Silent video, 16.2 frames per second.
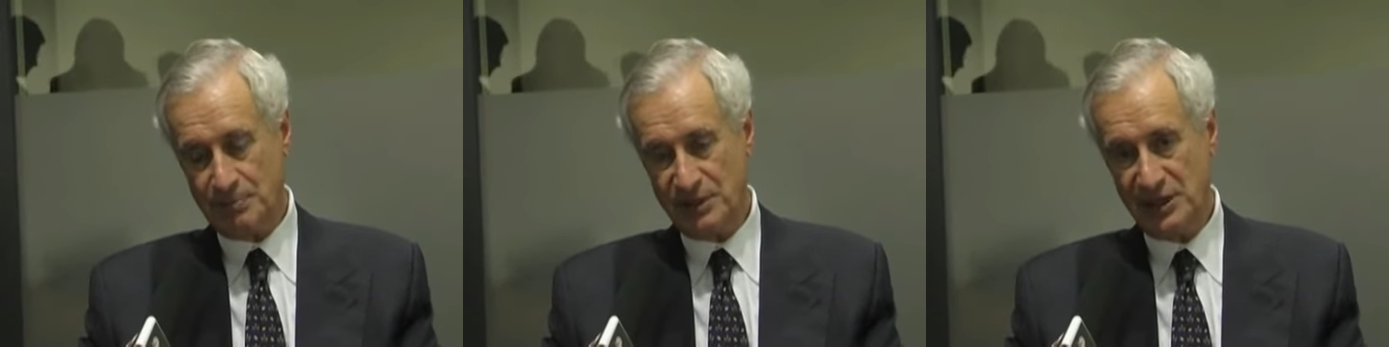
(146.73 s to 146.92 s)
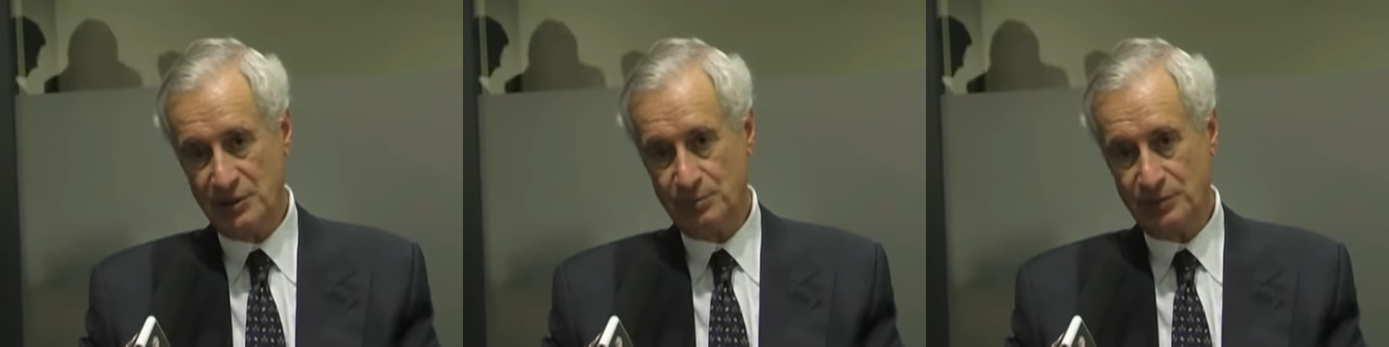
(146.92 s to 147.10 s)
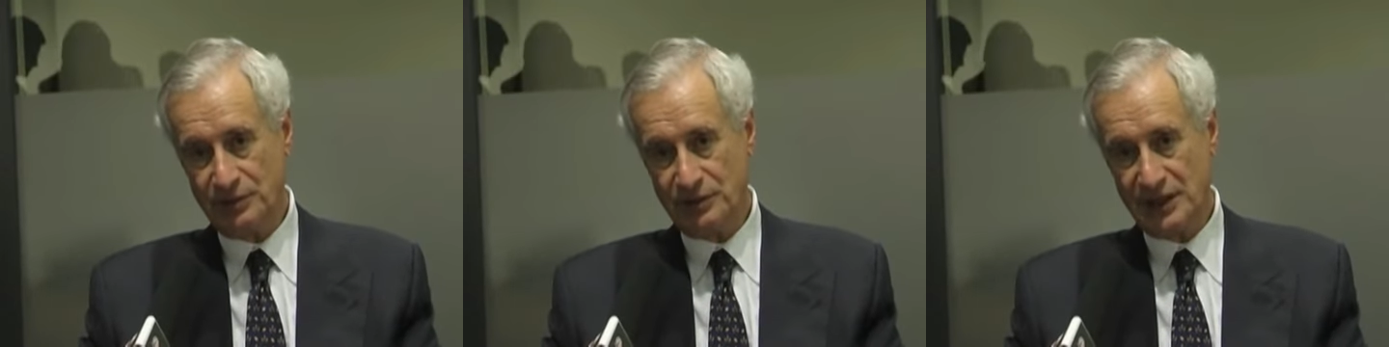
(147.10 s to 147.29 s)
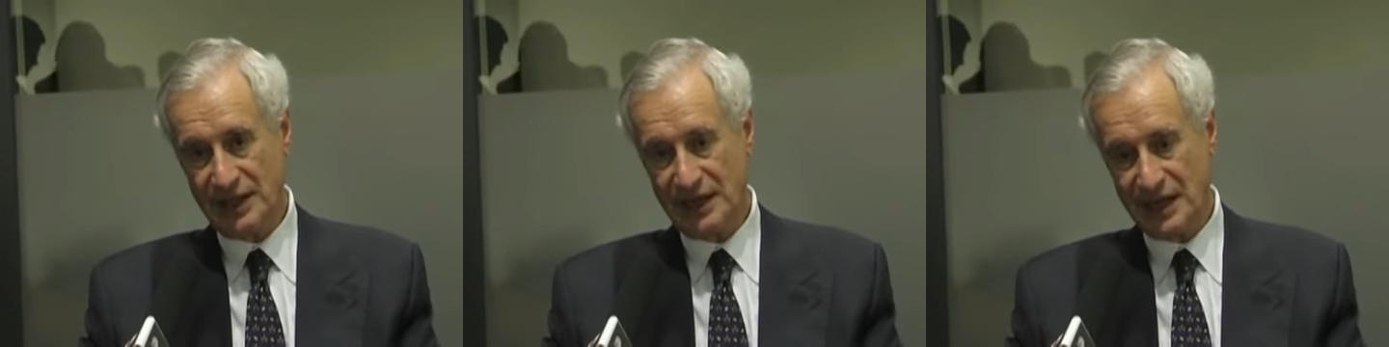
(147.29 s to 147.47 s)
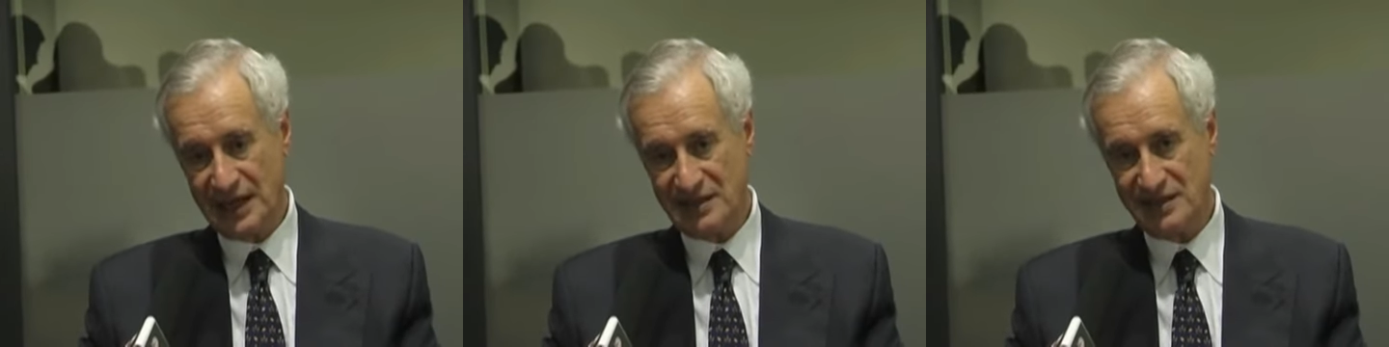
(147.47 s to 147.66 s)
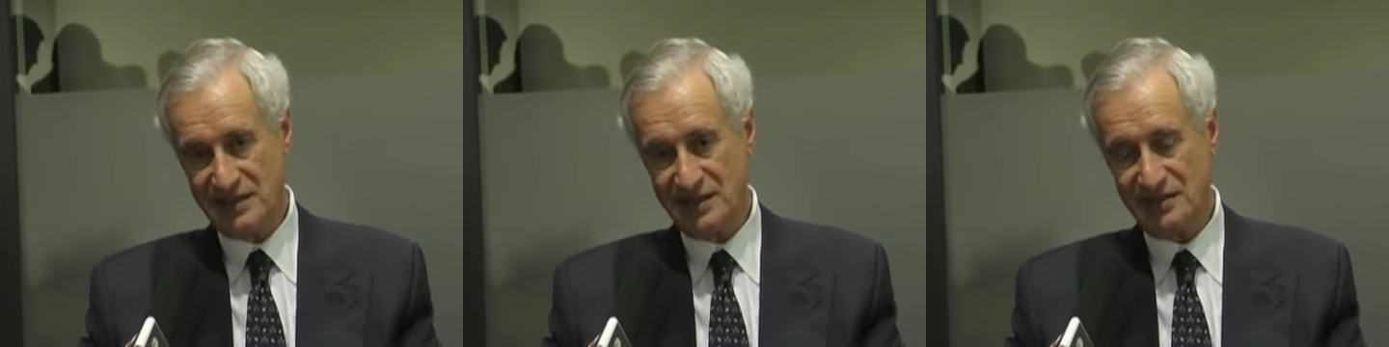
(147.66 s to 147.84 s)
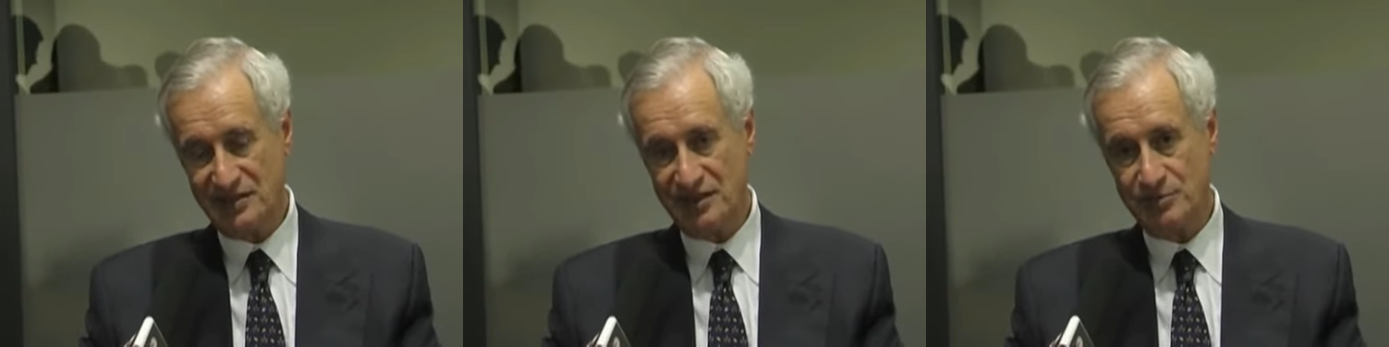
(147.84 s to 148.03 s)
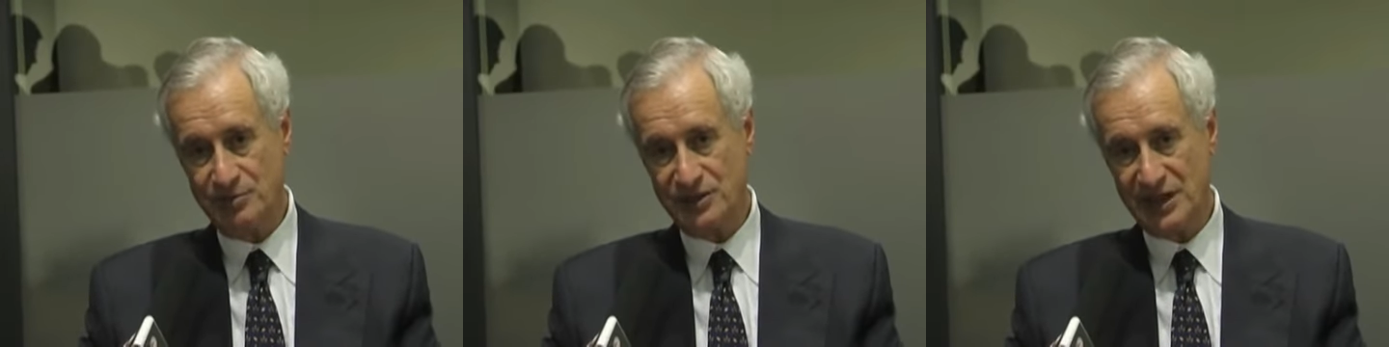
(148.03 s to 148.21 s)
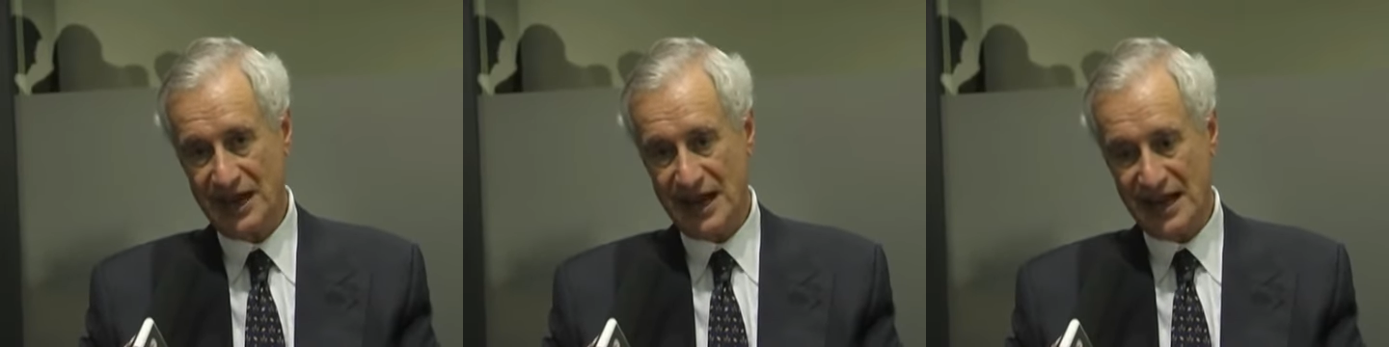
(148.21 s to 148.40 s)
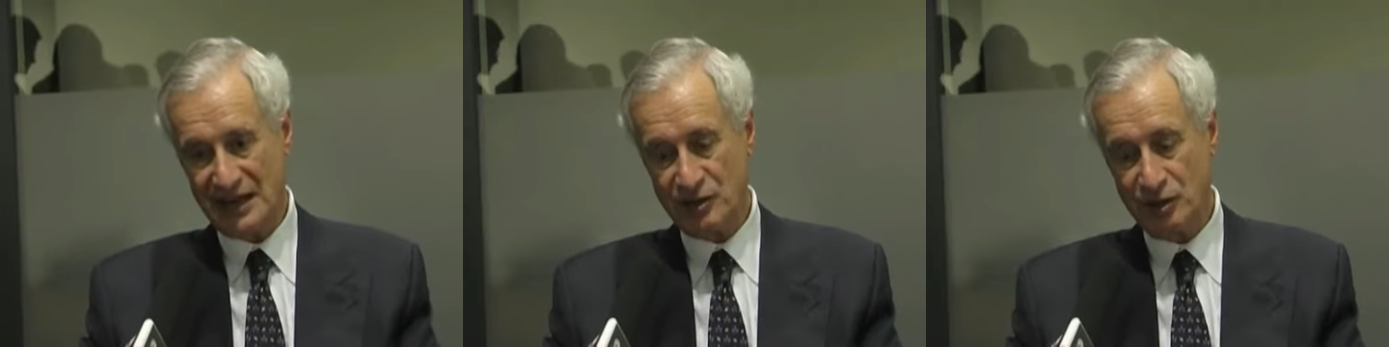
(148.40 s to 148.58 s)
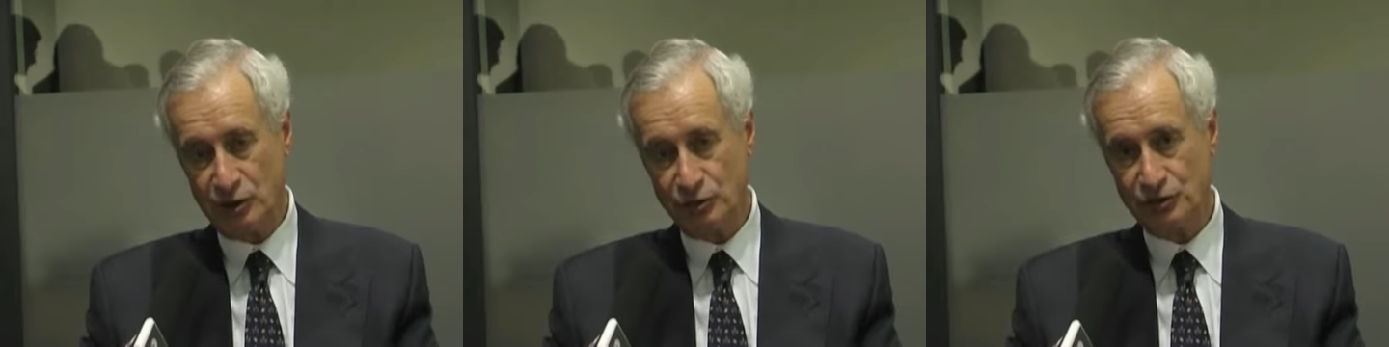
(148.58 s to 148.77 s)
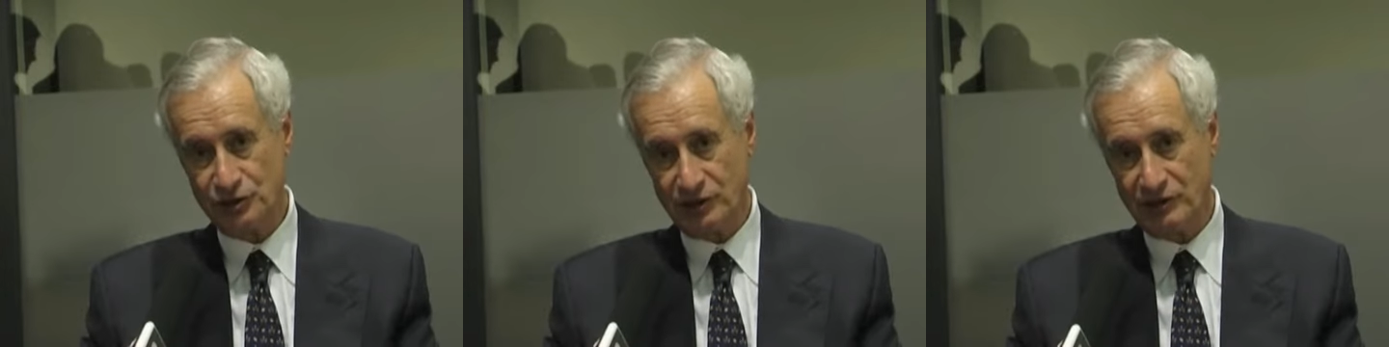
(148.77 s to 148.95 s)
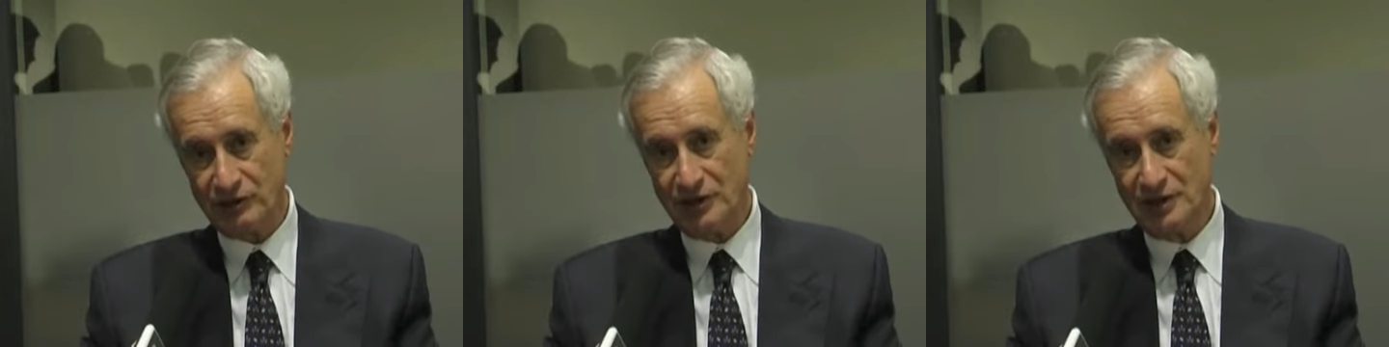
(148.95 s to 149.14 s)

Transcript: people and our systems and our culture